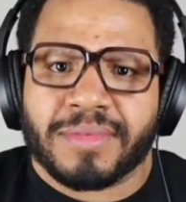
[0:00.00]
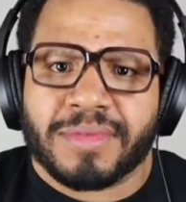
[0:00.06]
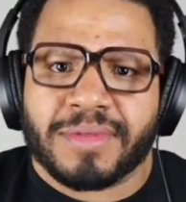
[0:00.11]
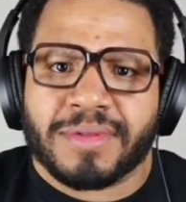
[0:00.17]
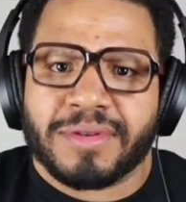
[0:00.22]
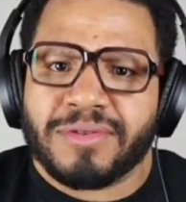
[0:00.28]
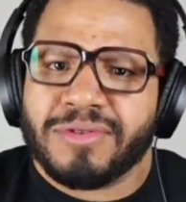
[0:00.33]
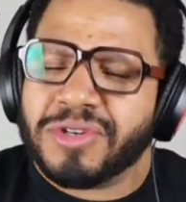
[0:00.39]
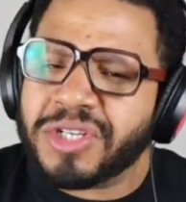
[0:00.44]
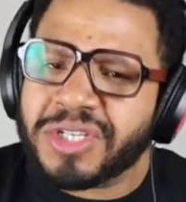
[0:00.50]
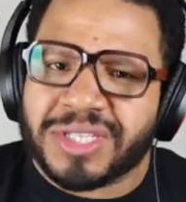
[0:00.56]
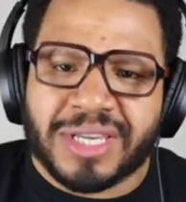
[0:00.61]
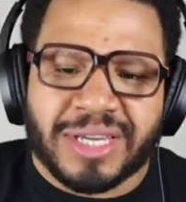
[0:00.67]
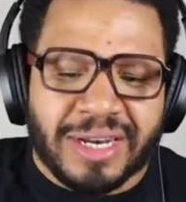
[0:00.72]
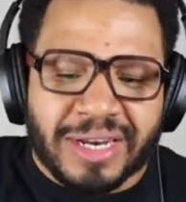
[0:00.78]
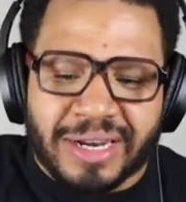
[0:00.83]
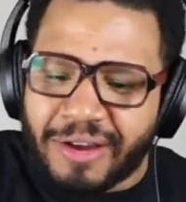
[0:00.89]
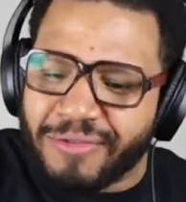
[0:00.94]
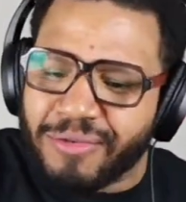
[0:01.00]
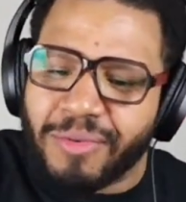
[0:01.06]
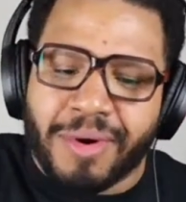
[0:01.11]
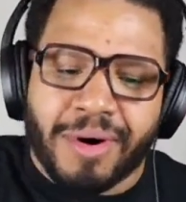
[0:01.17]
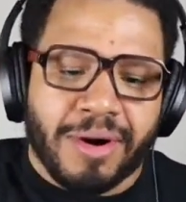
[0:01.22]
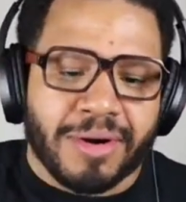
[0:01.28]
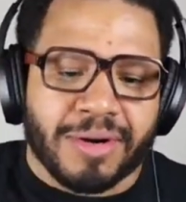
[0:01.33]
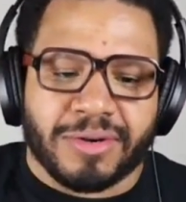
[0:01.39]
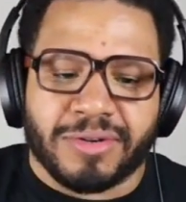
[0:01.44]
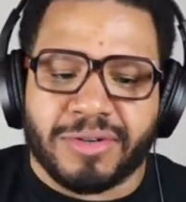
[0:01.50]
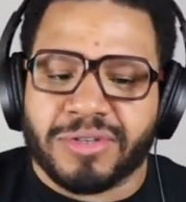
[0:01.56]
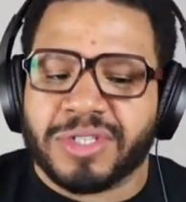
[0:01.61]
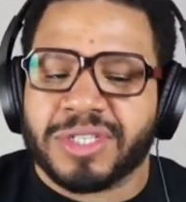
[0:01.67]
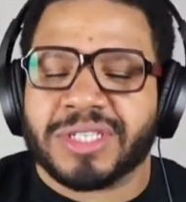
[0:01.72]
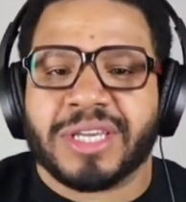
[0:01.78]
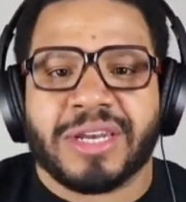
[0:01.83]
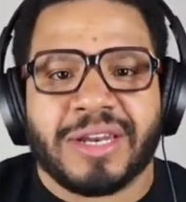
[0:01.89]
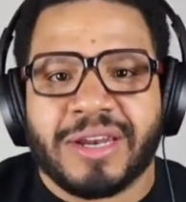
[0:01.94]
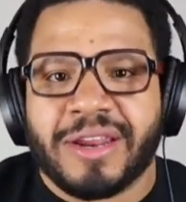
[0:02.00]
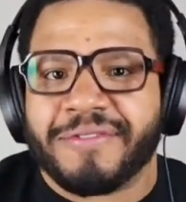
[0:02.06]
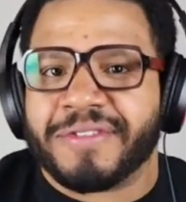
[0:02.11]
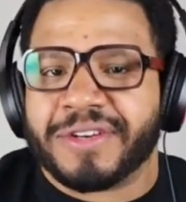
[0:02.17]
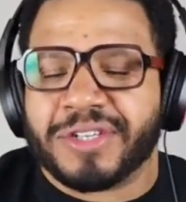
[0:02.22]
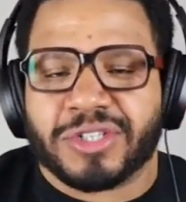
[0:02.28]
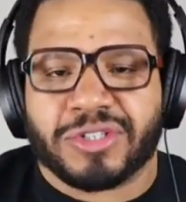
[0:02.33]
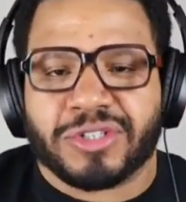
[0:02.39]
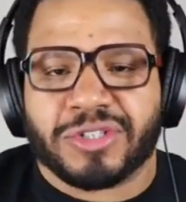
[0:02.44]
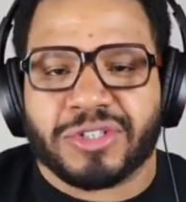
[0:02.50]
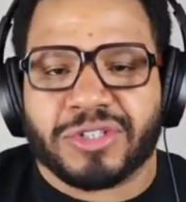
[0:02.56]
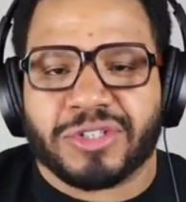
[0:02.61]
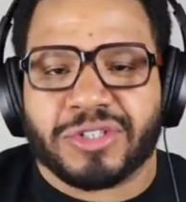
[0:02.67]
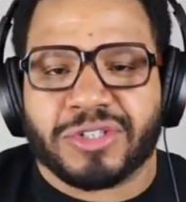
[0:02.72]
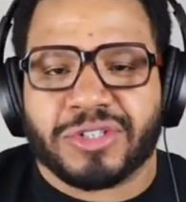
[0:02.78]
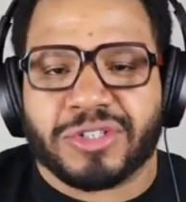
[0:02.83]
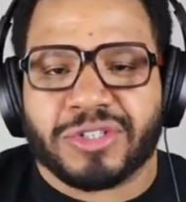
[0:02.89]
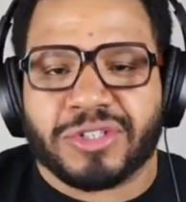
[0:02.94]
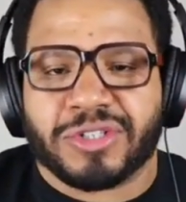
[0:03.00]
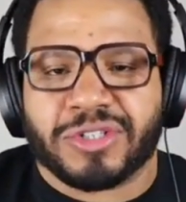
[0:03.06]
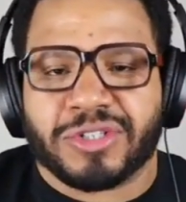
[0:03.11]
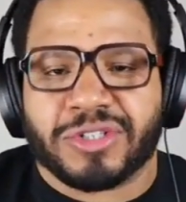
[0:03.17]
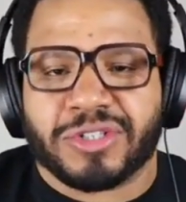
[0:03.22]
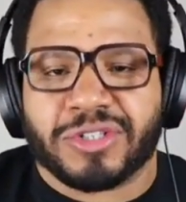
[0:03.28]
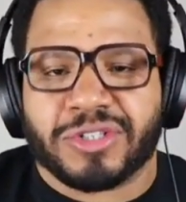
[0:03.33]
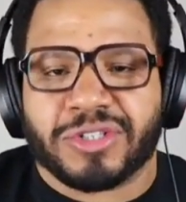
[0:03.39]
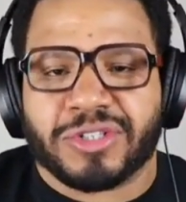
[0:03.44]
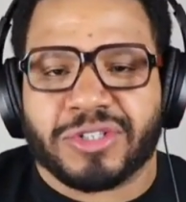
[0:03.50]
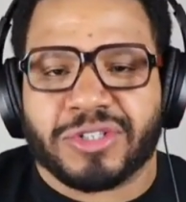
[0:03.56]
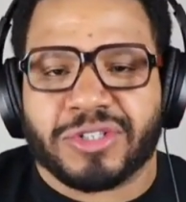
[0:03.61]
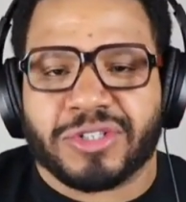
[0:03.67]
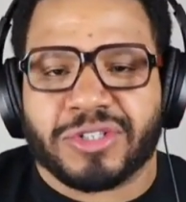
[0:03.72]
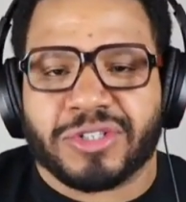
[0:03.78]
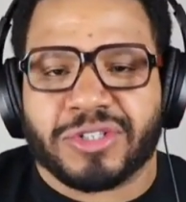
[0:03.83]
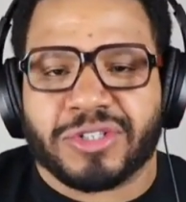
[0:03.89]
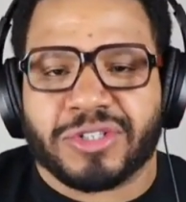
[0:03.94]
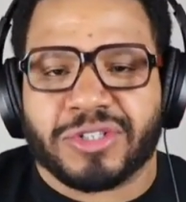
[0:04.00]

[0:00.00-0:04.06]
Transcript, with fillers: you just get enough water you just get enough instructions you get enough guidance